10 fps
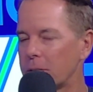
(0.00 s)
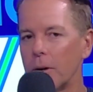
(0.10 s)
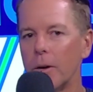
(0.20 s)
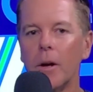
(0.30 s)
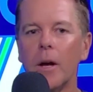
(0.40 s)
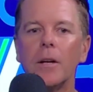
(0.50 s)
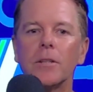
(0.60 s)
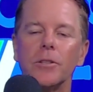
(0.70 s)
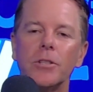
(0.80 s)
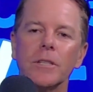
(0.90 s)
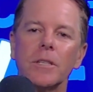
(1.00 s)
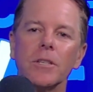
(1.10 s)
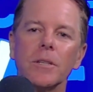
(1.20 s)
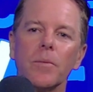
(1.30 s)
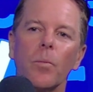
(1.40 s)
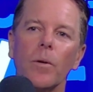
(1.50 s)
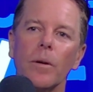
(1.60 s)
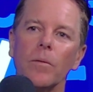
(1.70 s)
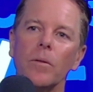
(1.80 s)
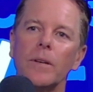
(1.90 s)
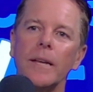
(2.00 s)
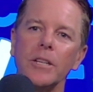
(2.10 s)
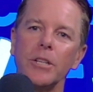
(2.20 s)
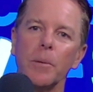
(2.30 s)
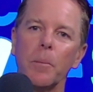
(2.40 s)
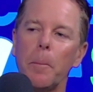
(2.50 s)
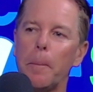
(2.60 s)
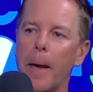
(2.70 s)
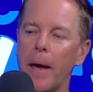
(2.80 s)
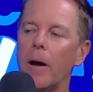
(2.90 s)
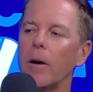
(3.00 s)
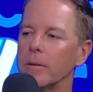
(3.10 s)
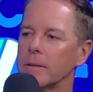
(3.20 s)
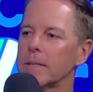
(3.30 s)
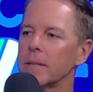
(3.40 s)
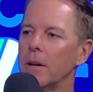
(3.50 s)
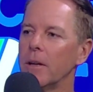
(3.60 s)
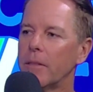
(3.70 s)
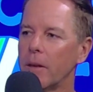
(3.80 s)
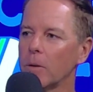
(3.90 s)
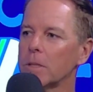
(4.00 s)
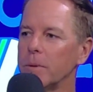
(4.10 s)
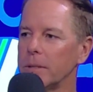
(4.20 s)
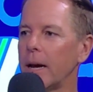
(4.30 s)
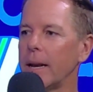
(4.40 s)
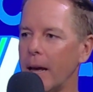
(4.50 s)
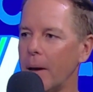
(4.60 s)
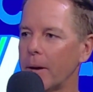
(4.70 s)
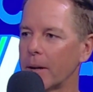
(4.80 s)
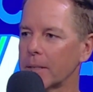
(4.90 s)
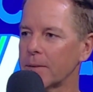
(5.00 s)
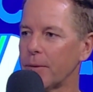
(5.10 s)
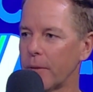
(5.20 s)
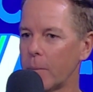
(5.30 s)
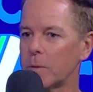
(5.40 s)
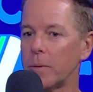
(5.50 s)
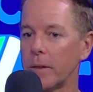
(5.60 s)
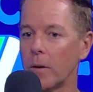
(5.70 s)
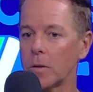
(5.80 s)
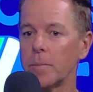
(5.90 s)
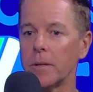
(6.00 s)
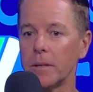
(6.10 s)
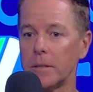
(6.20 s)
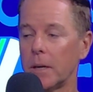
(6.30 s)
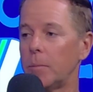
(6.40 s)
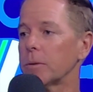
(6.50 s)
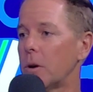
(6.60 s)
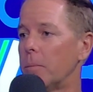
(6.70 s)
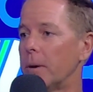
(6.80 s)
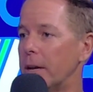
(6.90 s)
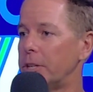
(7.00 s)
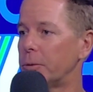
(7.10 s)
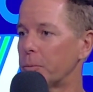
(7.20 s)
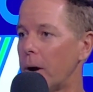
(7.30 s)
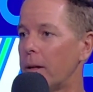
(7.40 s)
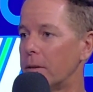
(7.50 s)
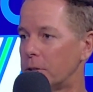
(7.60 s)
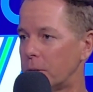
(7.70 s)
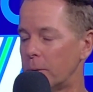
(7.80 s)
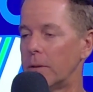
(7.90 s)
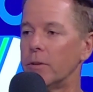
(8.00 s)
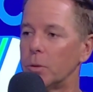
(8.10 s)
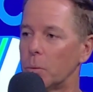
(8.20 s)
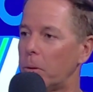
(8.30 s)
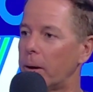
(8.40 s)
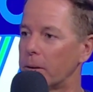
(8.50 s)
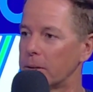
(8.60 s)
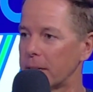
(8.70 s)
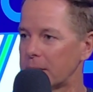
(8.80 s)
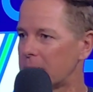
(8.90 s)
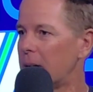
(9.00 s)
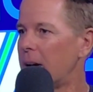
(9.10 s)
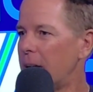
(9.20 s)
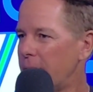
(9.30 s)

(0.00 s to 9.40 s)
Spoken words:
So just teaching pairs the ultimate dynamics for them to be the ultimate doubles combination rather than two individual players. That's